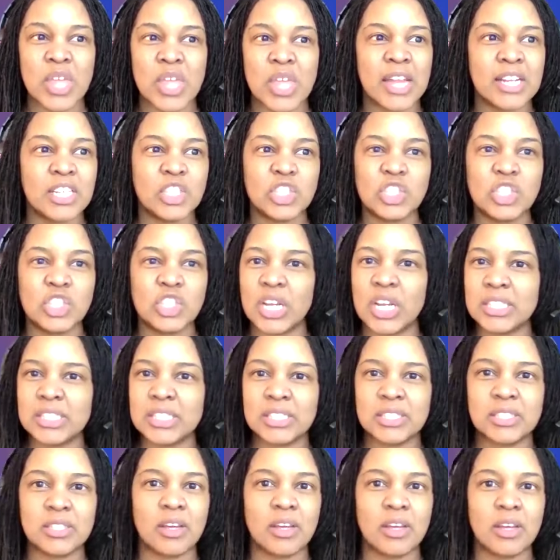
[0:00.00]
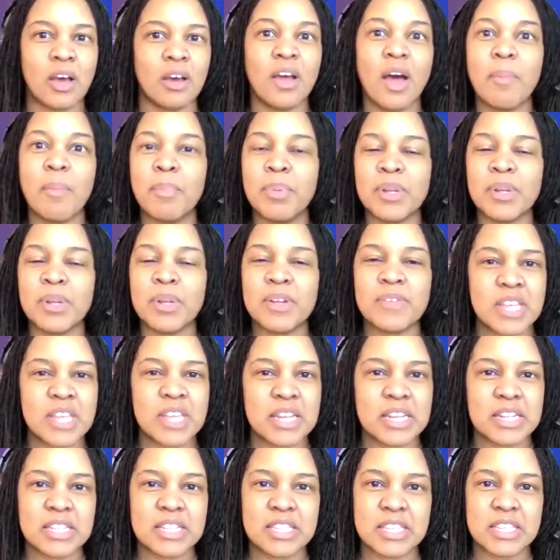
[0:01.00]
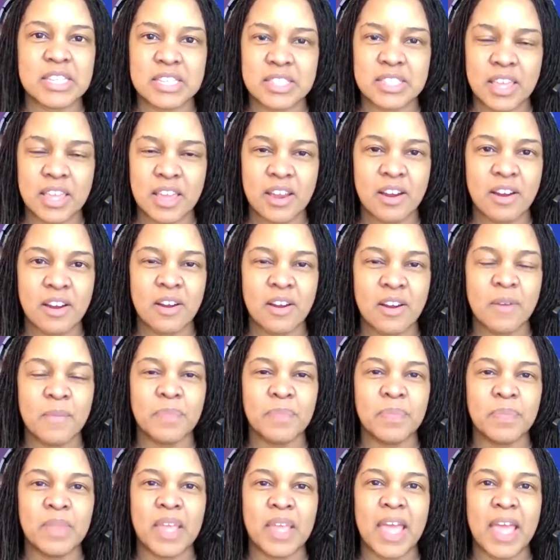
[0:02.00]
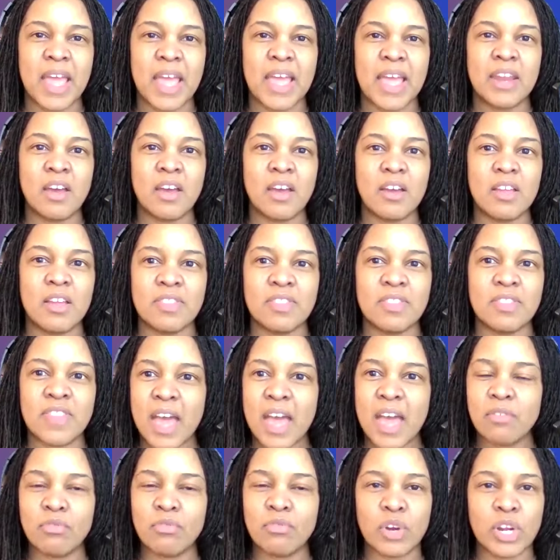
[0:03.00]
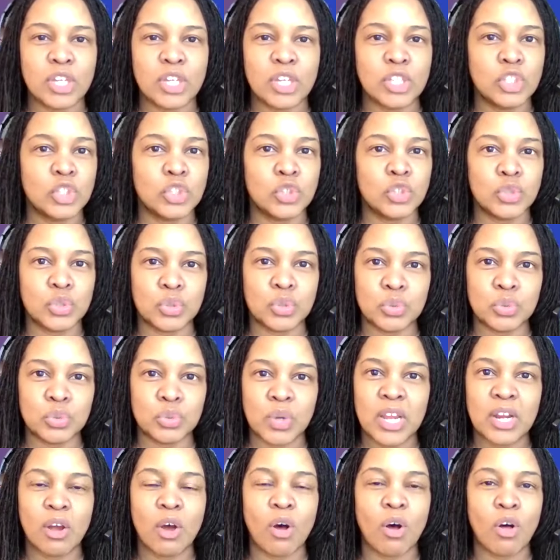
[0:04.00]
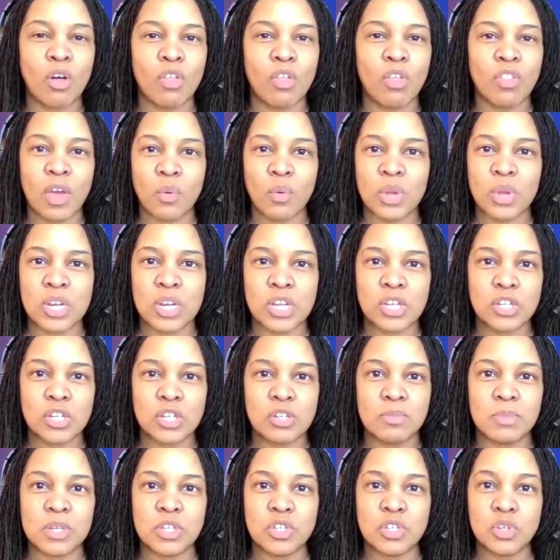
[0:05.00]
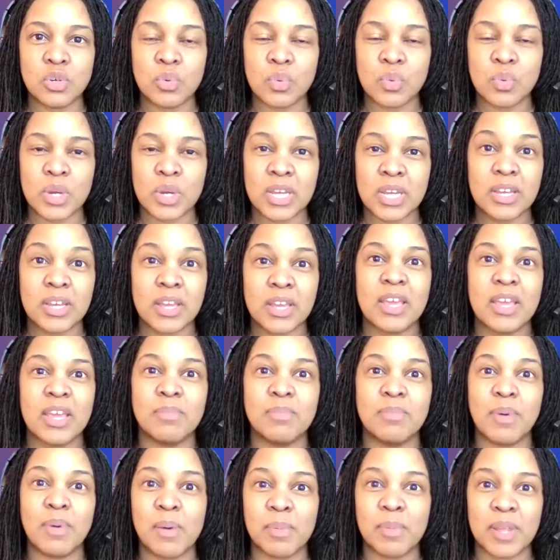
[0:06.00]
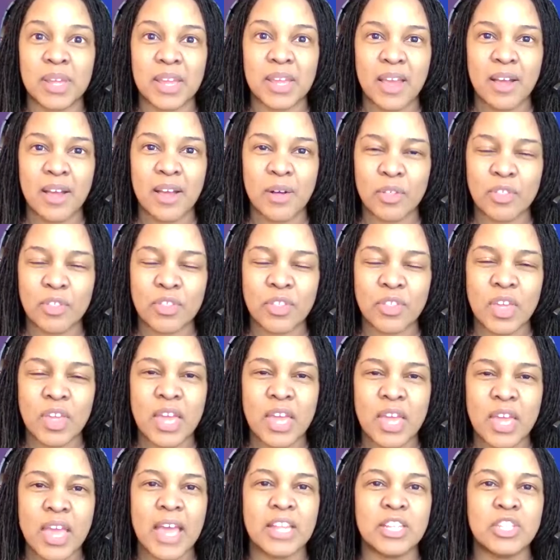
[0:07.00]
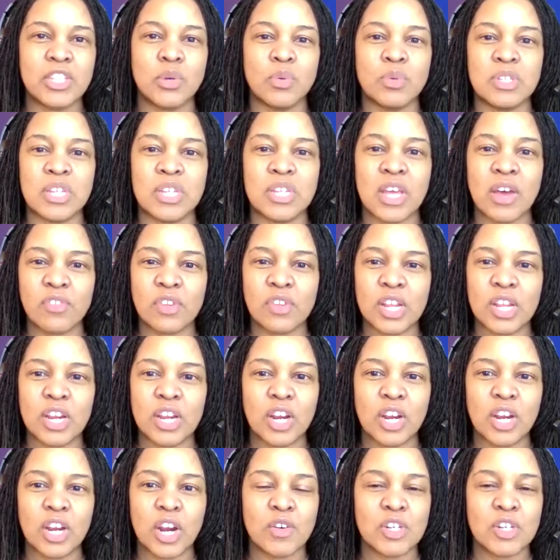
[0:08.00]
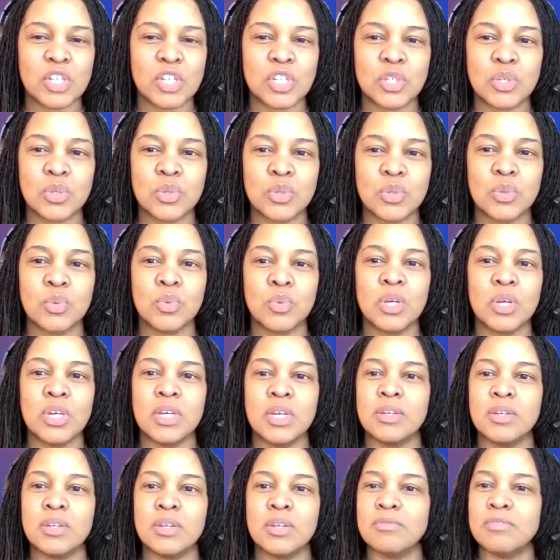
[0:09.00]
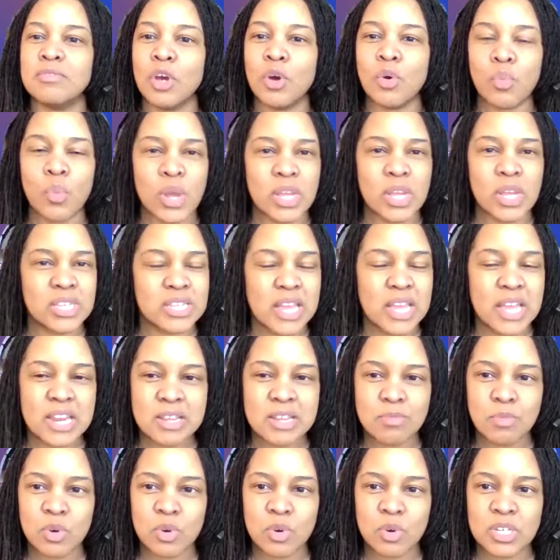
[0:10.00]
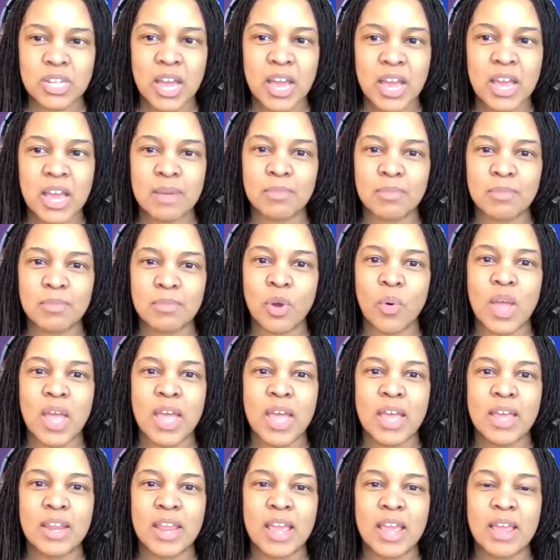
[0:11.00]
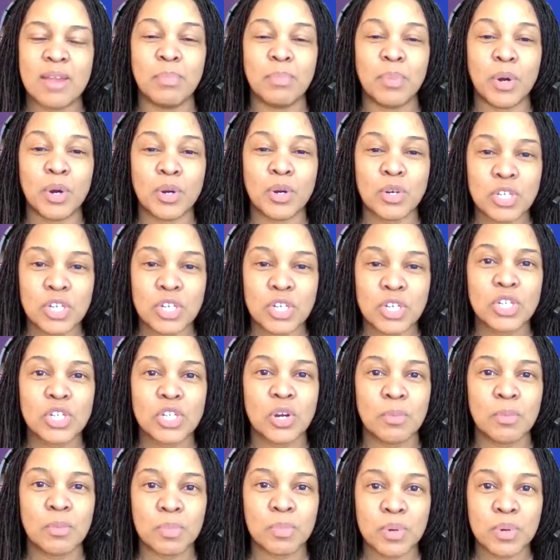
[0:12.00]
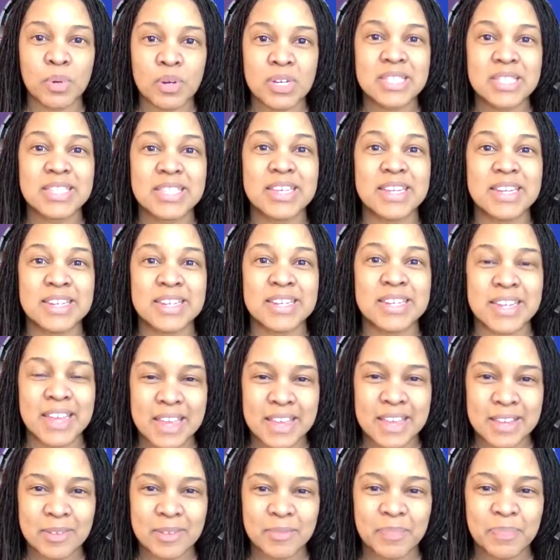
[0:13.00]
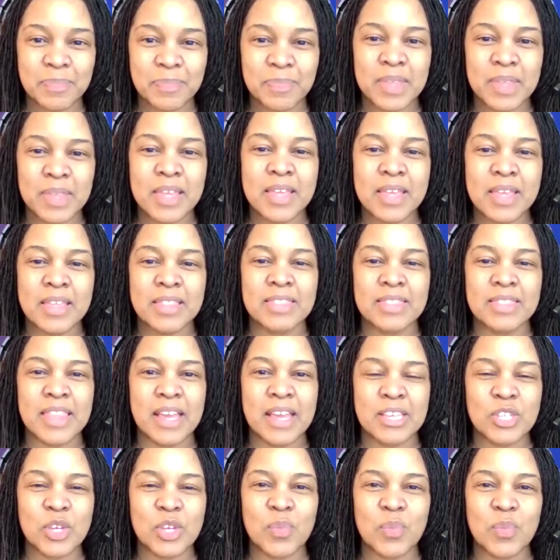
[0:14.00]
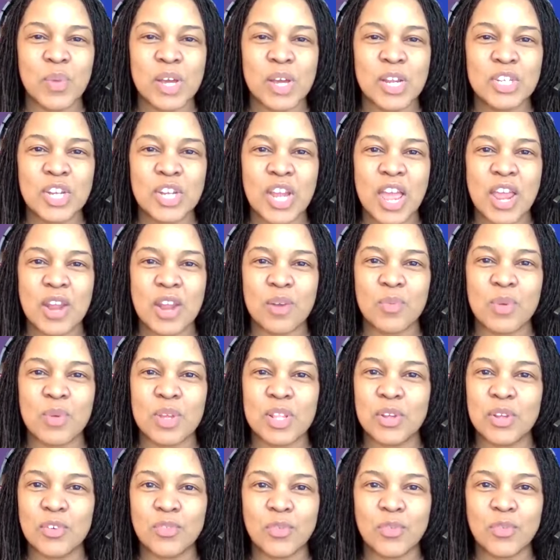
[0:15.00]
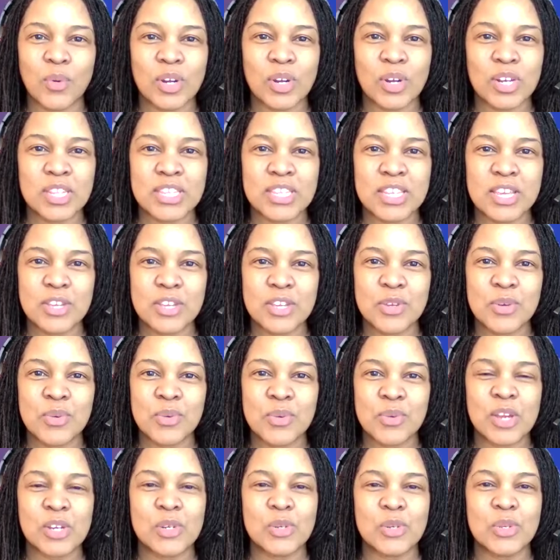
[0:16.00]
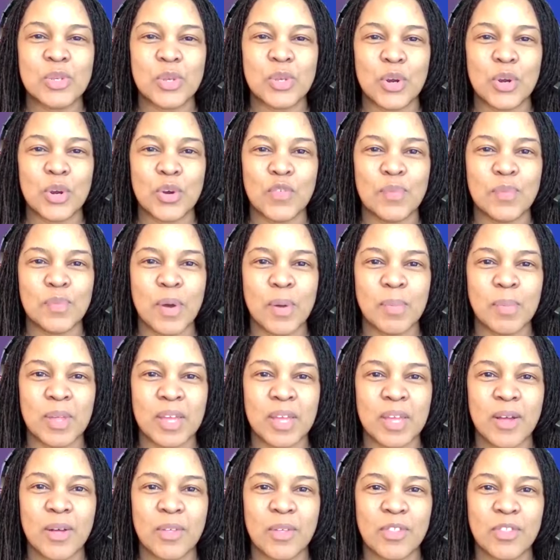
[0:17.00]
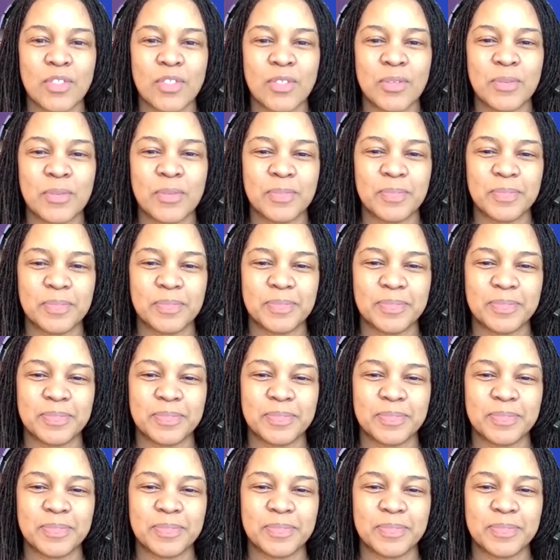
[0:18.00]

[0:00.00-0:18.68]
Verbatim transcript: So that's just a couple of sentences there. And that rings true in all that we need to be doing in public health. And so, definitely encouraging you don't waste any more time. Go ahead and purchase your book today. Thanks so much, and we look forward to seeing you as you serve in public health.